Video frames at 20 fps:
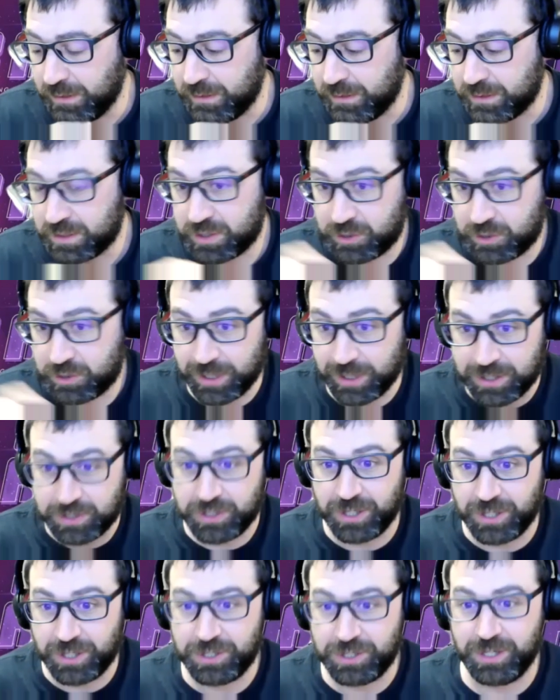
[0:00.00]
Strict
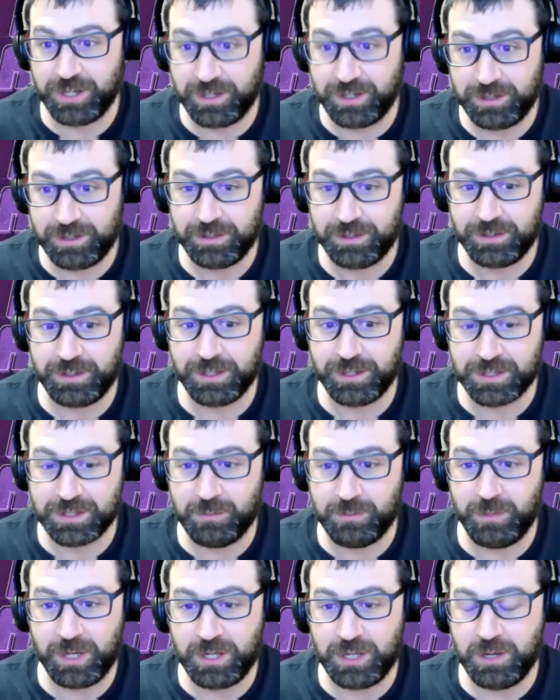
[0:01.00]
judging
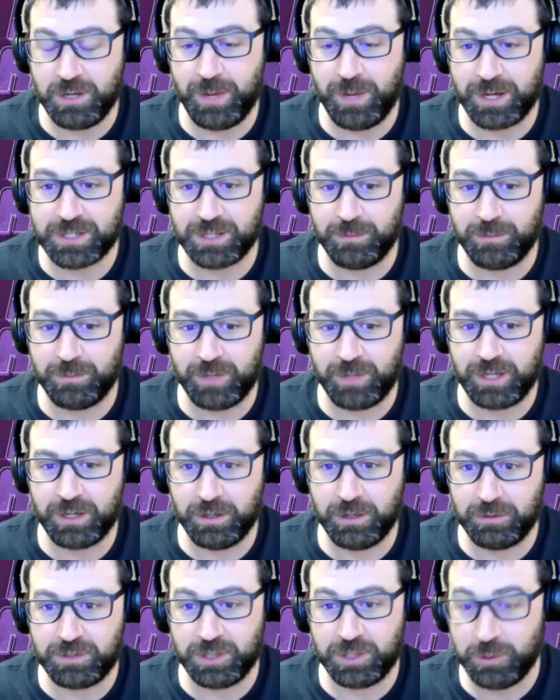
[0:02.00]
doesn't mean you make somebody
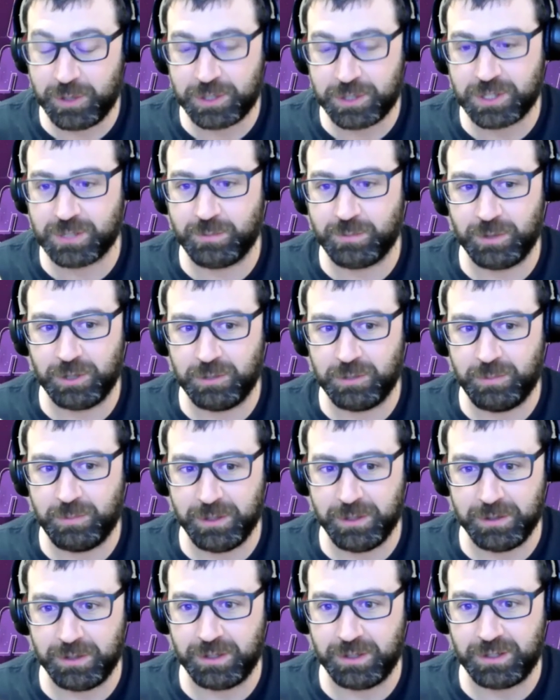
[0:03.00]
go 2 inches below
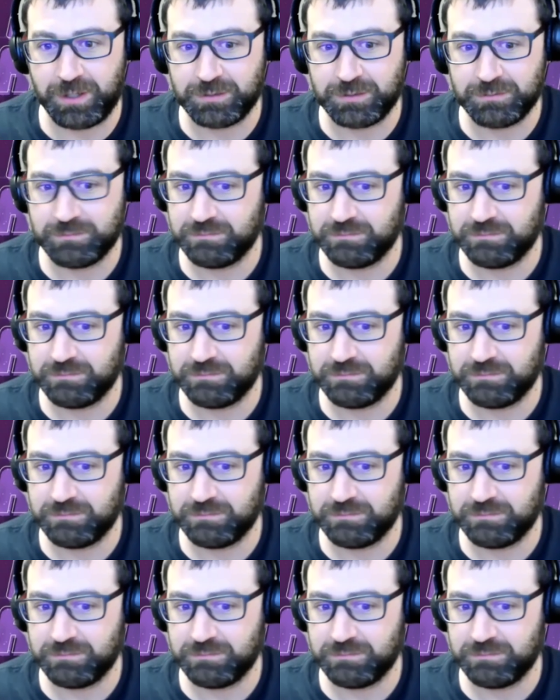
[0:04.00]
parallel.